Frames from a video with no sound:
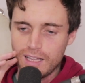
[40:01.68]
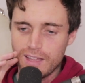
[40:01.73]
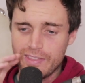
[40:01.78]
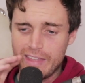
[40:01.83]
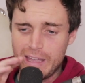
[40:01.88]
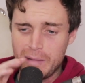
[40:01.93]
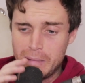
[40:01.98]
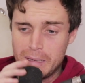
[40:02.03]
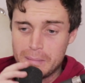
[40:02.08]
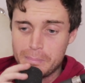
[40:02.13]

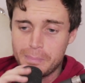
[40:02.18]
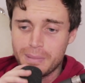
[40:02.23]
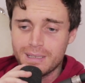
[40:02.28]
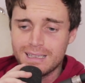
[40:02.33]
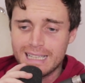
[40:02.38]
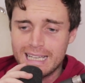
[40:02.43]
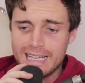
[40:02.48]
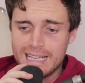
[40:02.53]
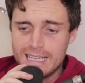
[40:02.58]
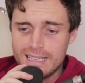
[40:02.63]
they went
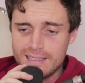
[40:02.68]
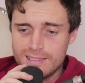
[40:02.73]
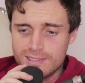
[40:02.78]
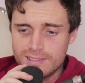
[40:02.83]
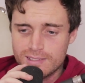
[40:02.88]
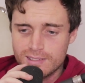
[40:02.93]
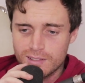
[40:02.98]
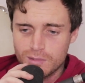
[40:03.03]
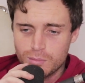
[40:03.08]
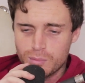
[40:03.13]

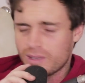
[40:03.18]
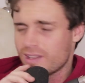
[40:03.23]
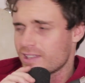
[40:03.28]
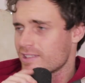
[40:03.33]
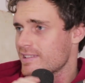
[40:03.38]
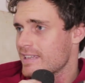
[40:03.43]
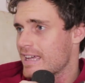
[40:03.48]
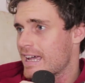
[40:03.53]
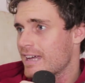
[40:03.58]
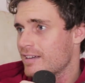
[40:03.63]
please with a
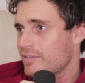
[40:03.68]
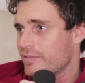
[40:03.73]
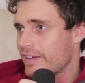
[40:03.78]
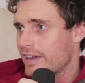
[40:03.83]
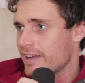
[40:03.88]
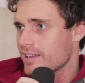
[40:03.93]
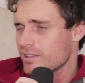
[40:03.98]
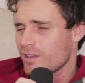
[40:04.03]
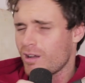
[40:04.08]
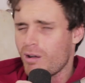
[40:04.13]
sad
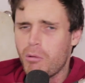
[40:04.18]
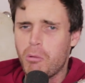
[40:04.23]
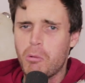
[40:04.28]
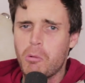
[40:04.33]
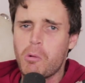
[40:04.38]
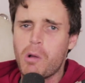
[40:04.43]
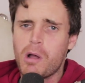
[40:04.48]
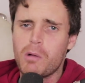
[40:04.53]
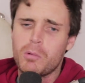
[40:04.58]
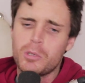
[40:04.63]
face.
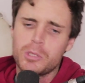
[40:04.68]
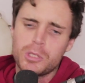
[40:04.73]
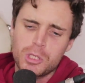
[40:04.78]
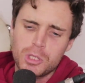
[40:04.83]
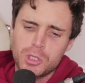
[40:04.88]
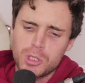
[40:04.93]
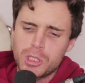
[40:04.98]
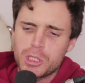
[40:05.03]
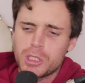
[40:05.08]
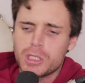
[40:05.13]
Oh, I want your
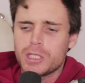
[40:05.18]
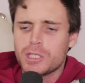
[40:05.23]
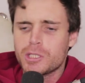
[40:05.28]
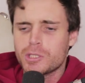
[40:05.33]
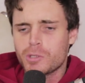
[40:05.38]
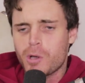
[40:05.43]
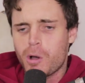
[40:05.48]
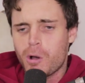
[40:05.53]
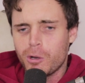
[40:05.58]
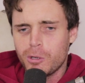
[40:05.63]
stinky
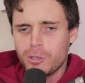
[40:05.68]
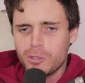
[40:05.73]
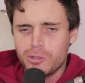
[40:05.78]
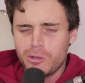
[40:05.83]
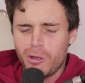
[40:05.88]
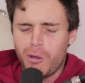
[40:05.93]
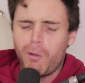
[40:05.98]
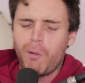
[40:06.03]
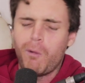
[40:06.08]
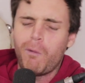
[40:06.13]
socks.
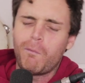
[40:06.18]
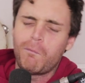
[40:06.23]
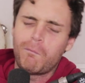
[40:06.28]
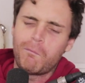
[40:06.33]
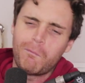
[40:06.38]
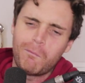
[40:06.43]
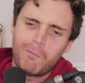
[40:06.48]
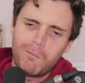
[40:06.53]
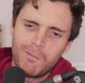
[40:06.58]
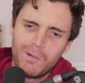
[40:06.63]
Oh,
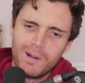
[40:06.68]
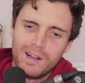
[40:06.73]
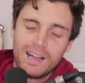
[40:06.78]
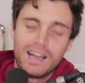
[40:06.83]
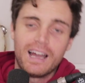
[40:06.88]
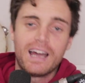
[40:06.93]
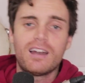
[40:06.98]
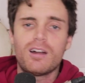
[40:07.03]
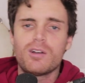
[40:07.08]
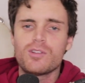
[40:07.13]

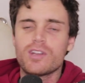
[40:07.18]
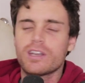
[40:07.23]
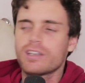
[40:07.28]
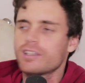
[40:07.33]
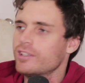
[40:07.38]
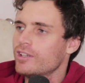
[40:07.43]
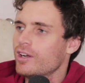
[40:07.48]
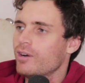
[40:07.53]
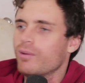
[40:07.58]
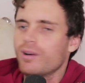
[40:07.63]
and I was like,
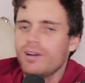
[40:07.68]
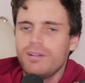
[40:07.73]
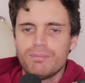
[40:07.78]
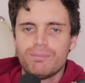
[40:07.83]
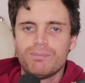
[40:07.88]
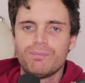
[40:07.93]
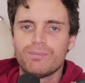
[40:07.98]
you know what?